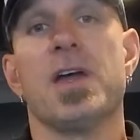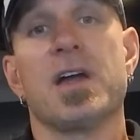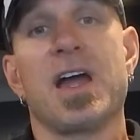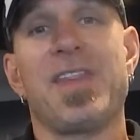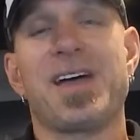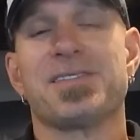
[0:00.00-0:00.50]

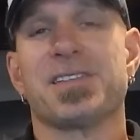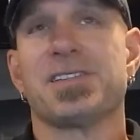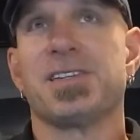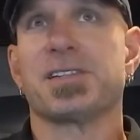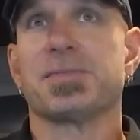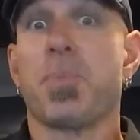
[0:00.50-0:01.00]
and that's
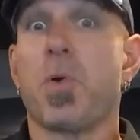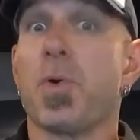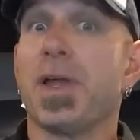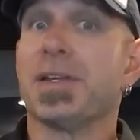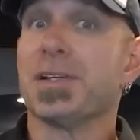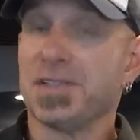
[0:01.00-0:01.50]
a
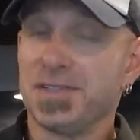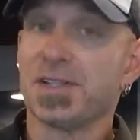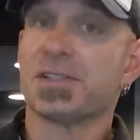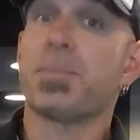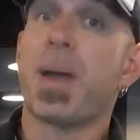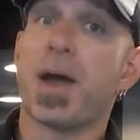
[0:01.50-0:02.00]

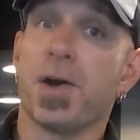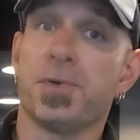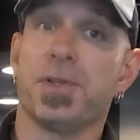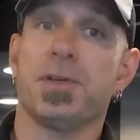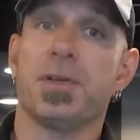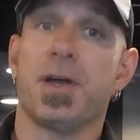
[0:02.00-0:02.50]
6.6
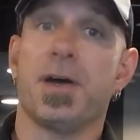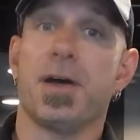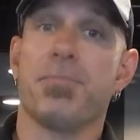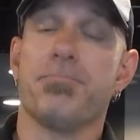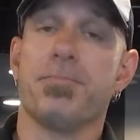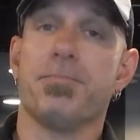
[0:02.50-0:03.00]
pound
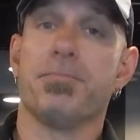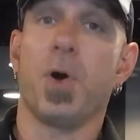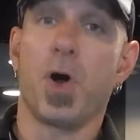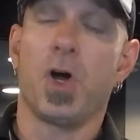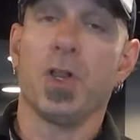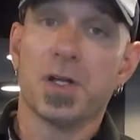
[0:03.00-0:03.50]

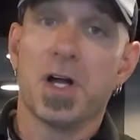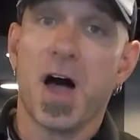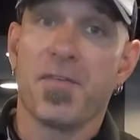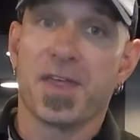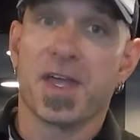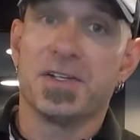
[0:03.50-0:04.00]
ball
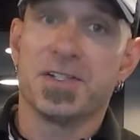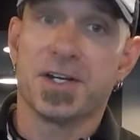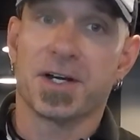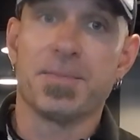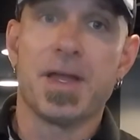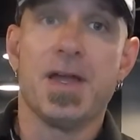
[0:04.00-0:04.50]
on the end
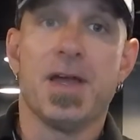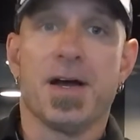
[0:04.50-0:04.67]
here.